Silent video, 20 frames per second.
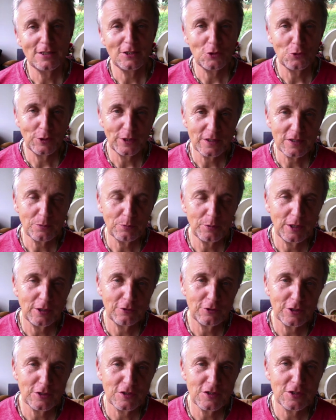And
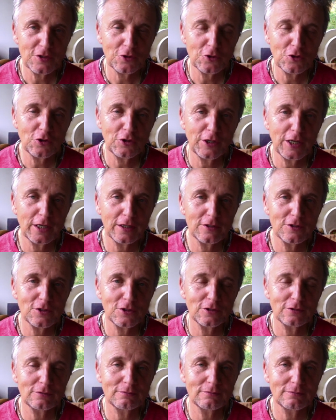how is it to
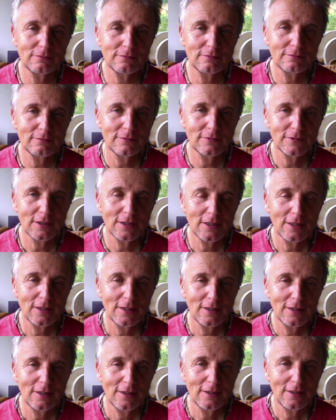step beyond
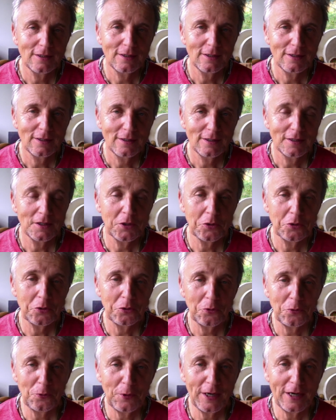fear
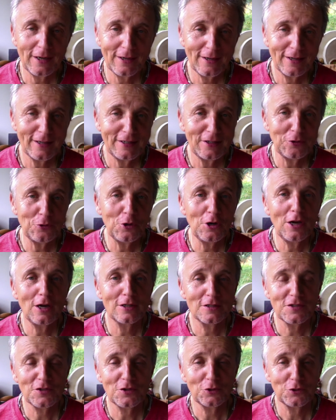and
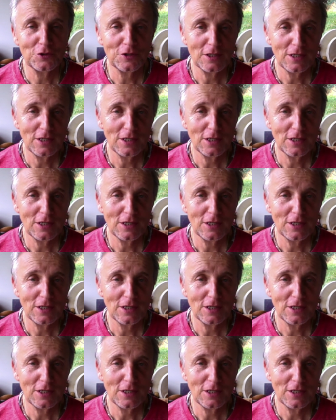shadows?